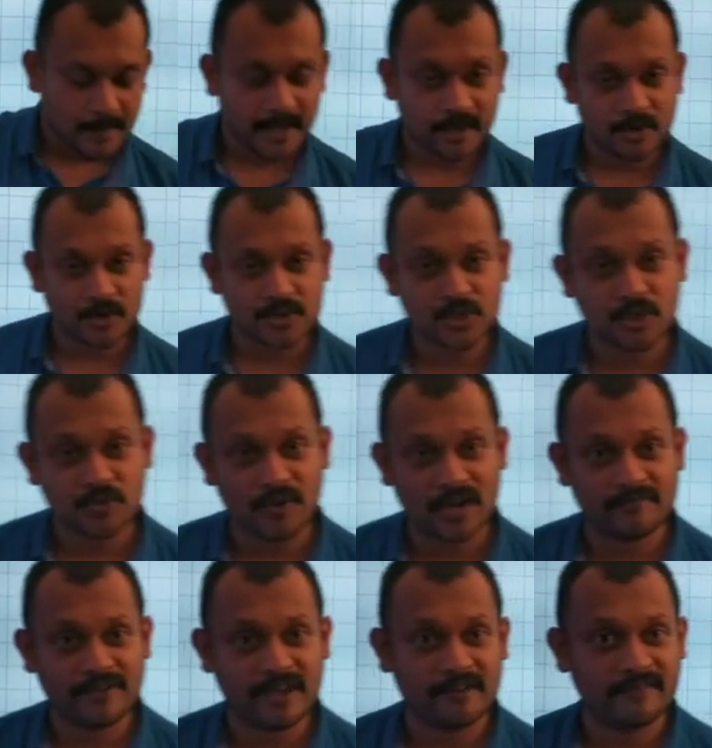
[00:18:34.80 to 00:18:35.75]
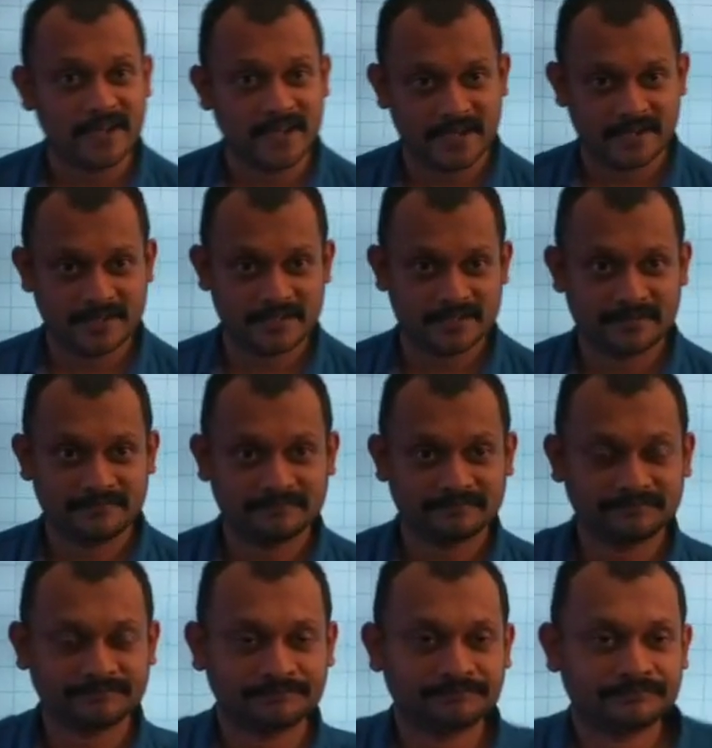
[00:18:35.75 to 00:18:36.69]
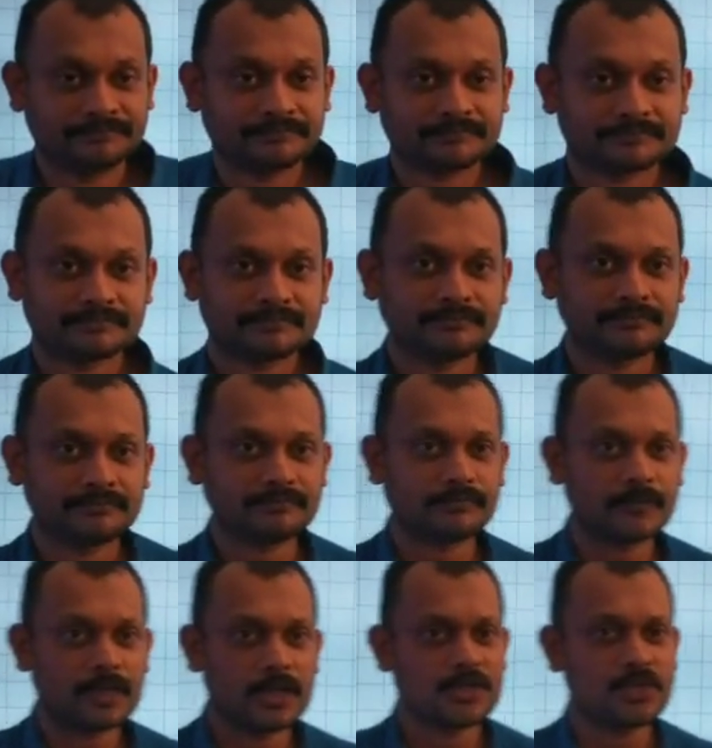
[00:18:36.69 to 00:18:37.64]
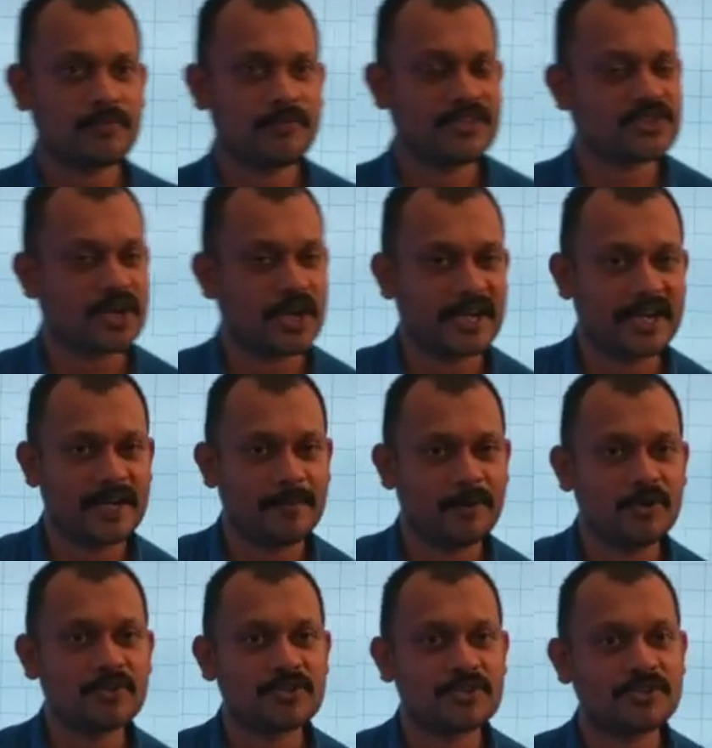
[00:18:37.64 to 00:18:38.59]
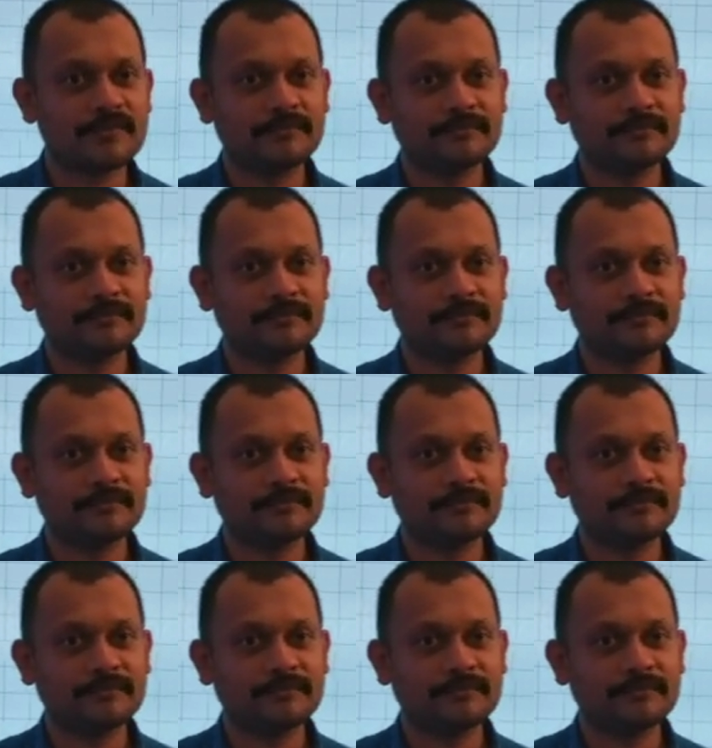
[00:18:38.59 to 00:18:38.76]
across to what we have learned. So we studied about